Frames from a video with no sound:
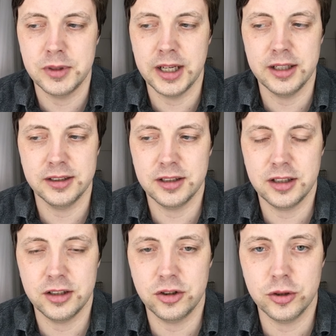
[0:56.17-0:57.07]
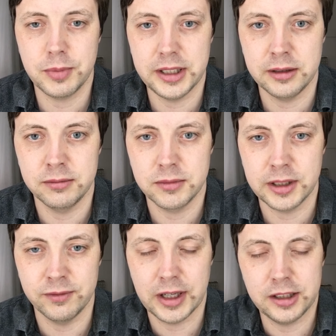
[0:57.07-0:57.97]
It's just been
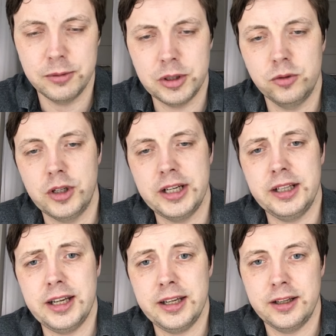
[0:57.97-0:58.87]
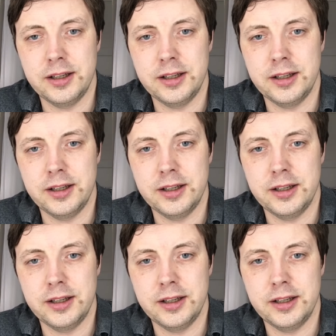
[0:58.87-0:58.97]
invaluable, really.